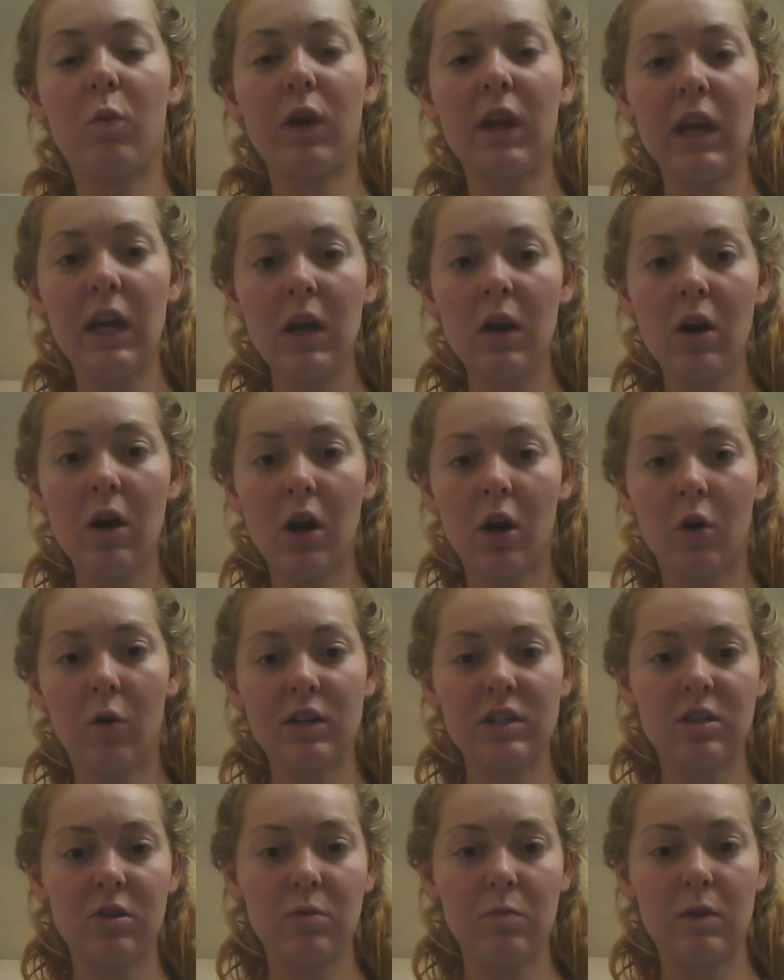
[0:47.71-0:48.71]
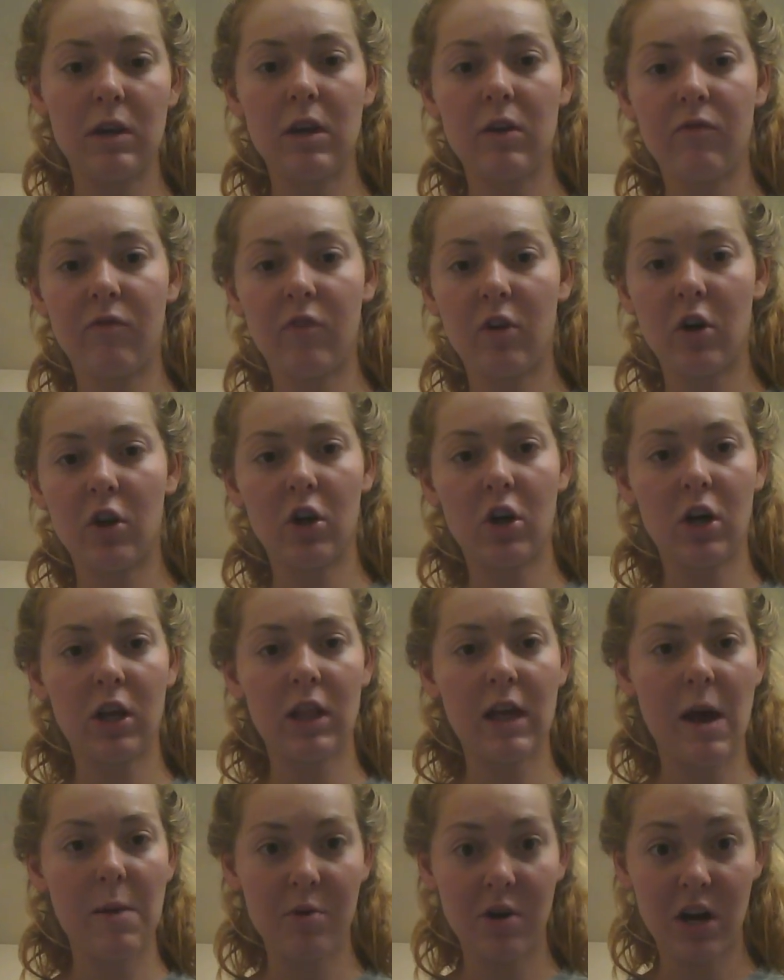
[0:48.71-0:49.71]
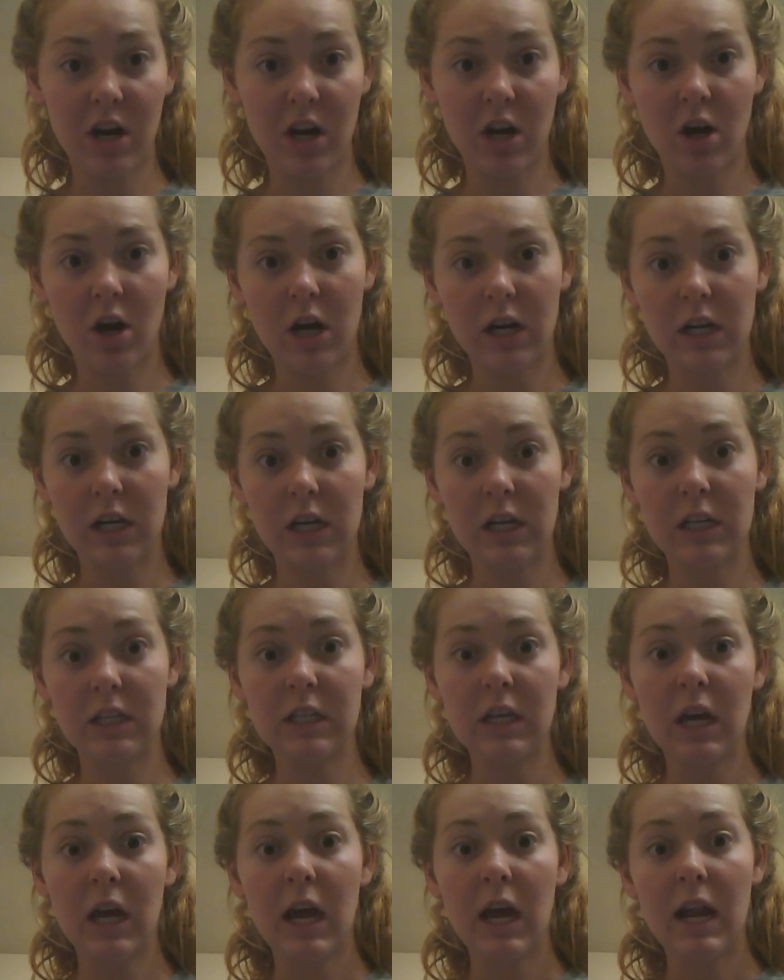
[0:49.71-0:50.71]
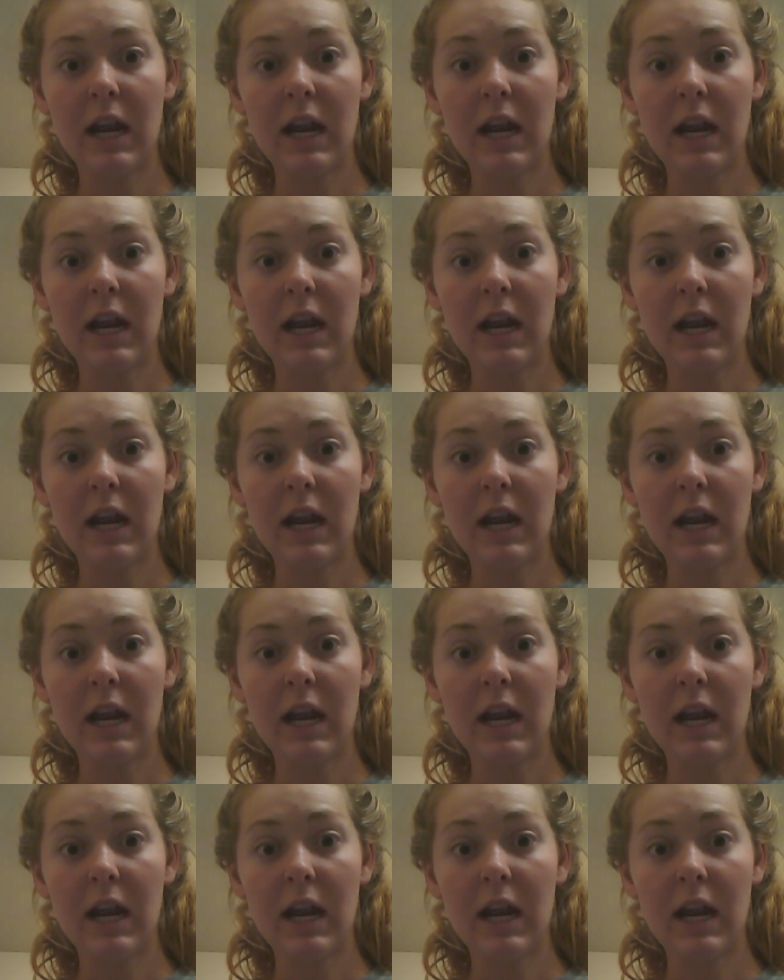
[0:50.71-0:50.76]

we are going to be further elaborating on is